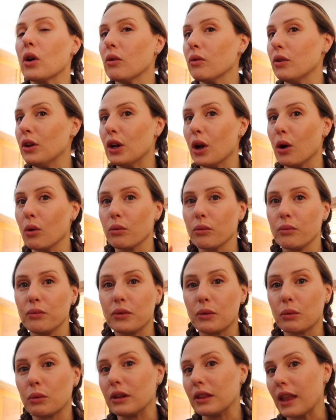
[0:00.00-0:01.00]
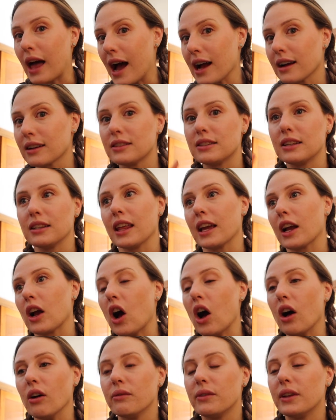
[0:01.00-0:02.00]
you know, relaxed and like
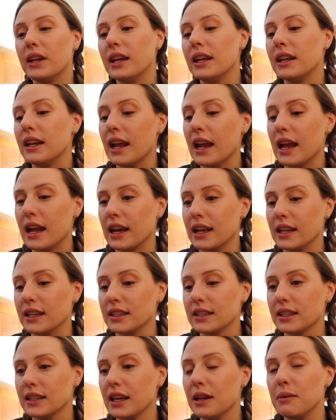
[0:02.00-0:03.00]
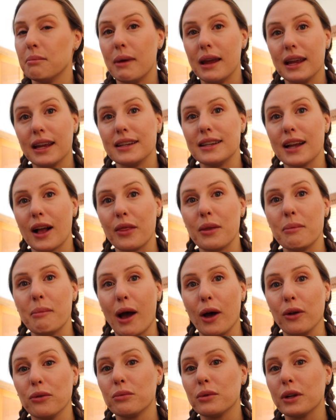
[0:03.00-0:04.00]
confident and can make it down the
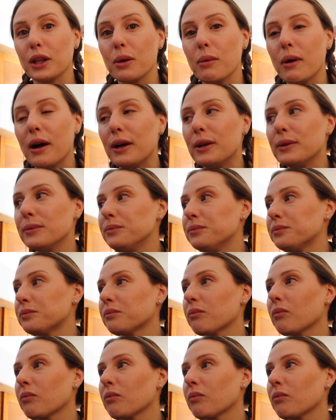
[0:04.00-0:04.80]
mountain really well,